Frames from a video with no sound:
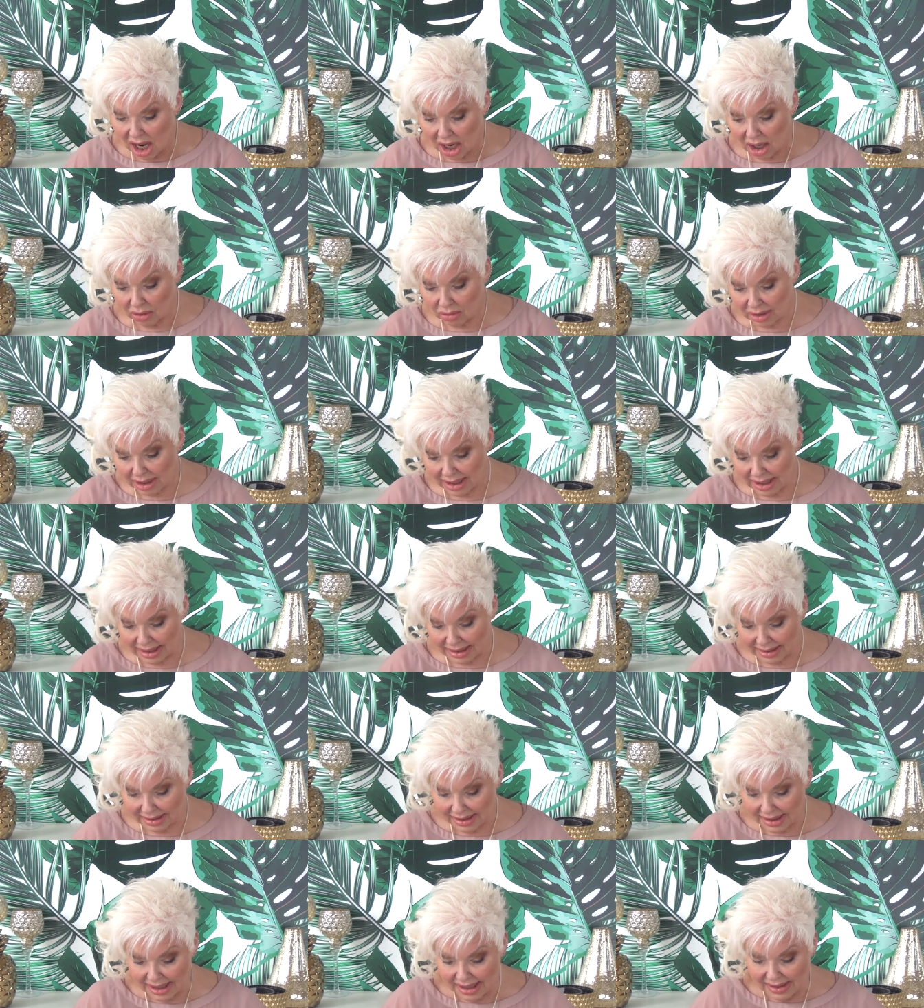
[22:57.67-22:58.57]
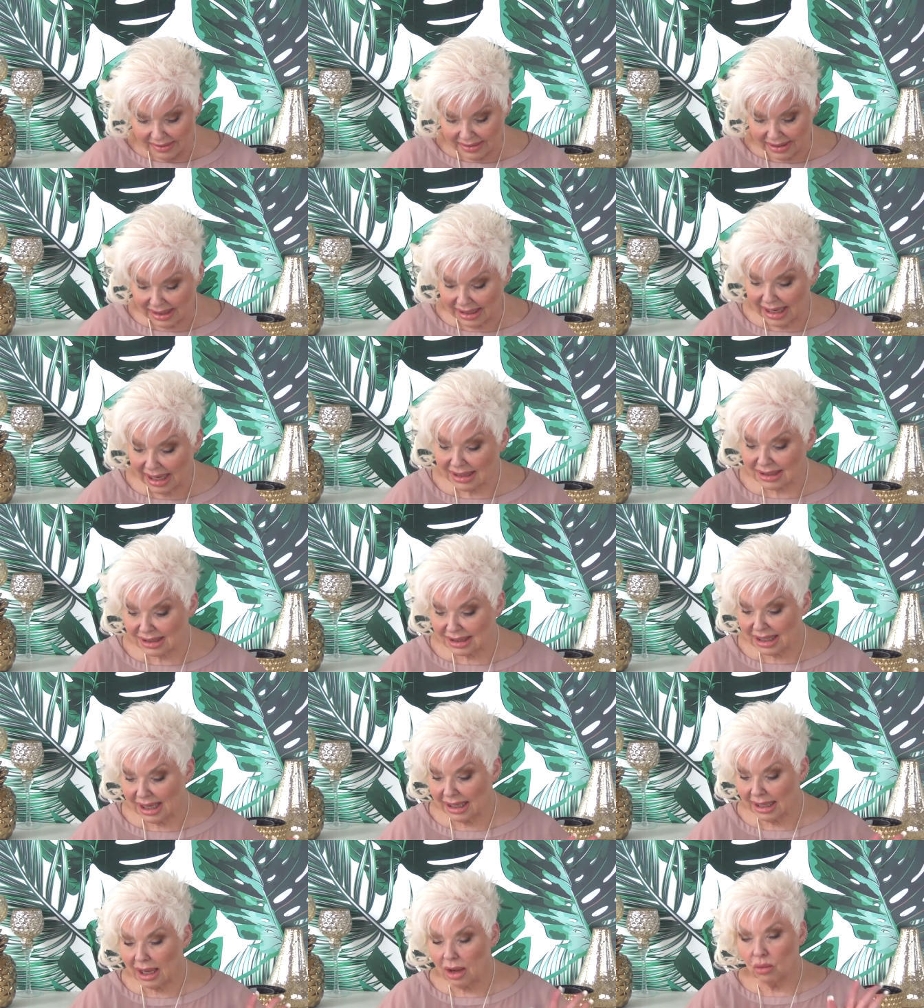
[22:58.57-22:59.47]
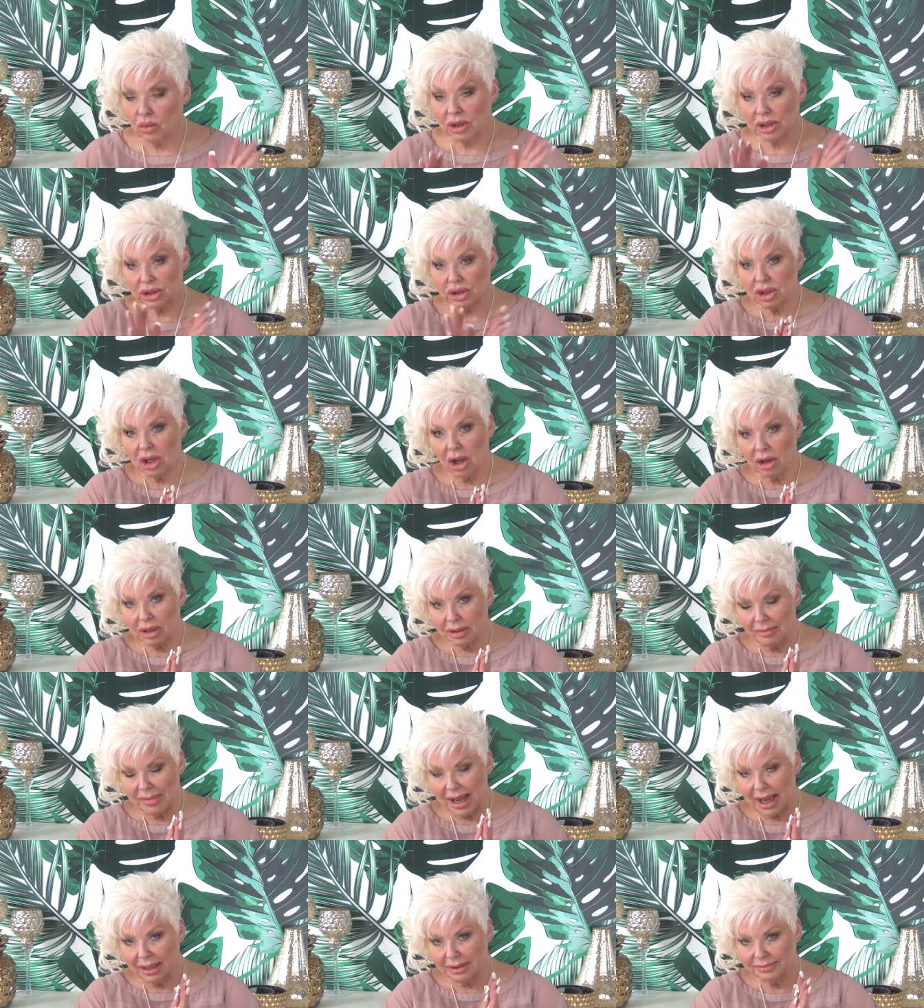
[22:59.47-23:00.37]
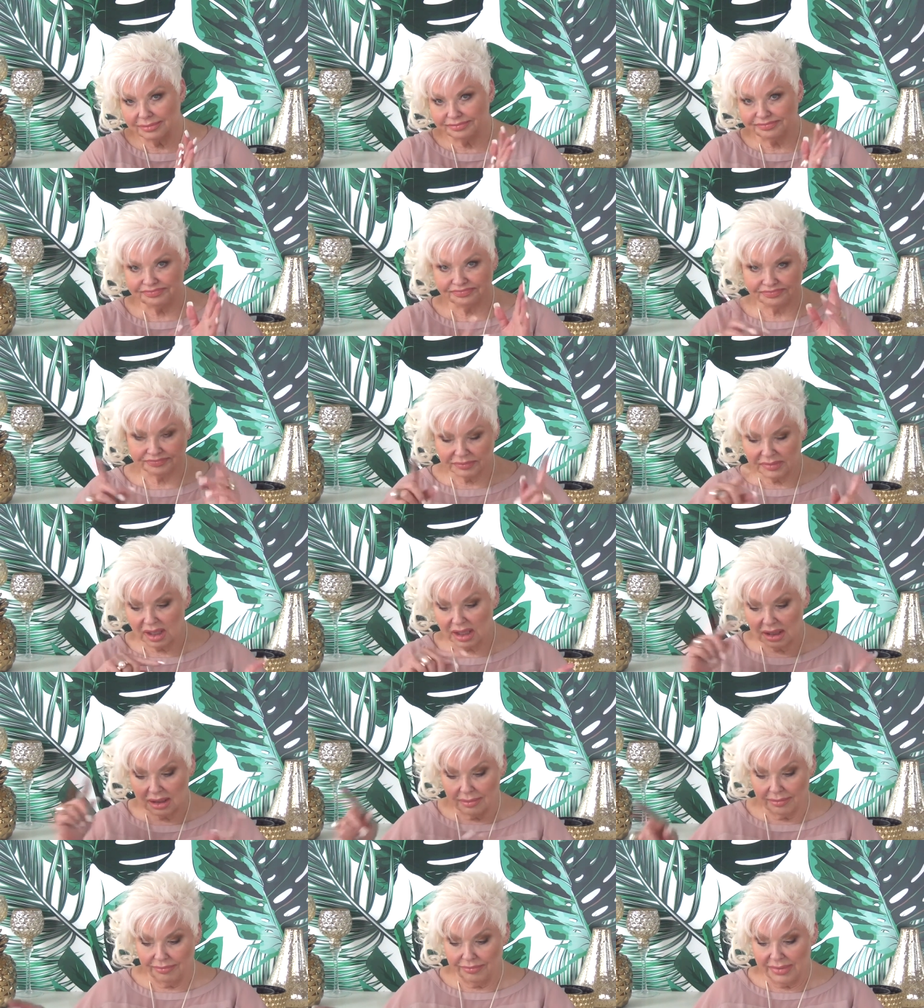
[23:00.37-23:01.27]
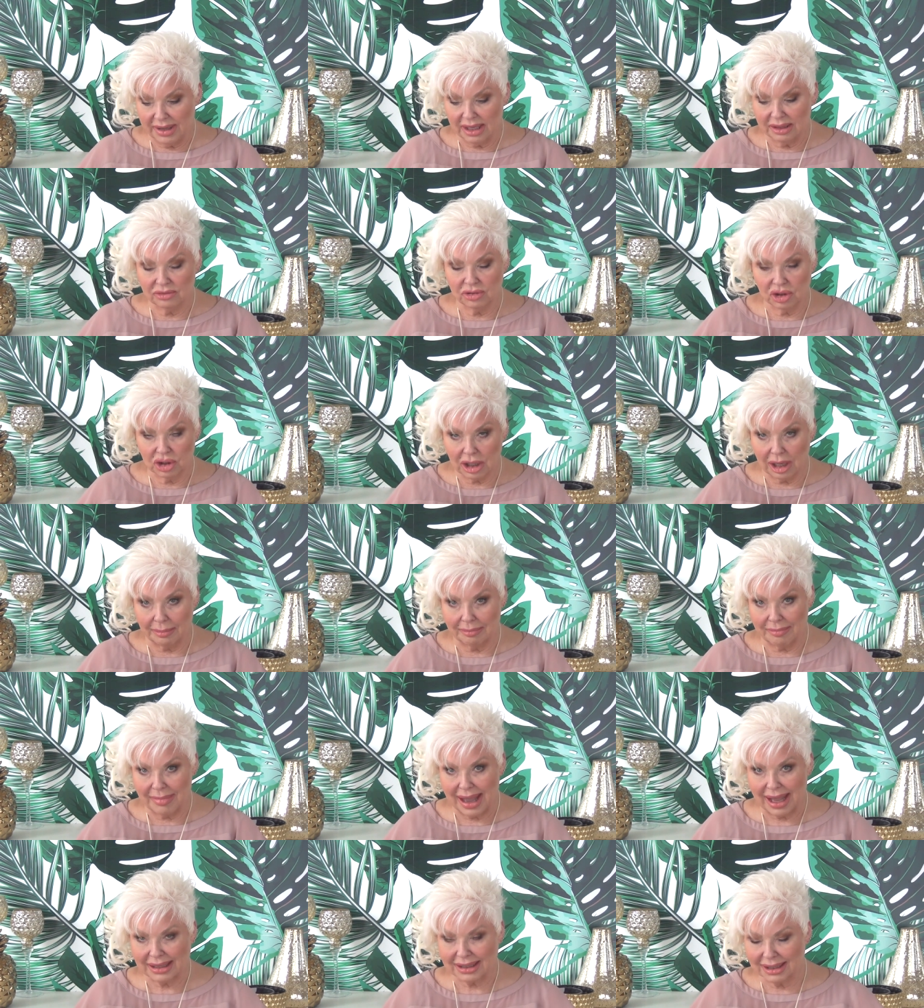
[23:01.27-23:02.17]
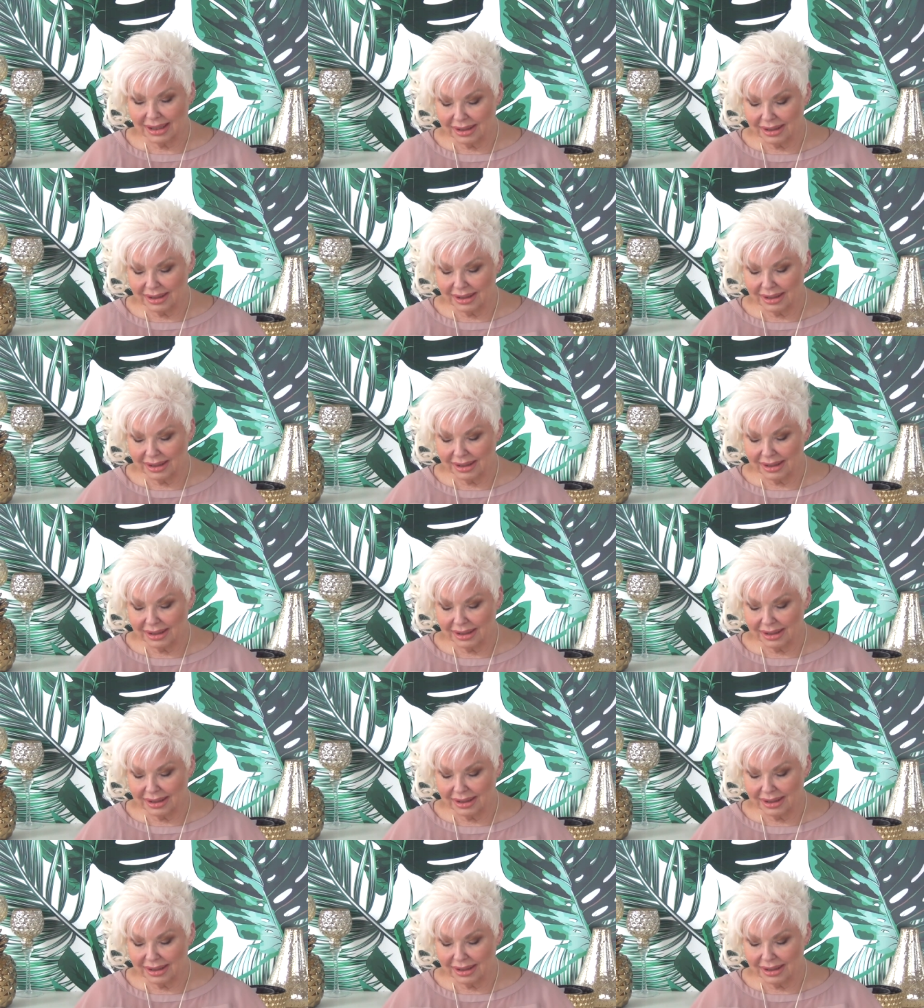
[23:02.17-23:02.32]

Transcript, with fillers: Okay, the next thing I want to talk about, and jump back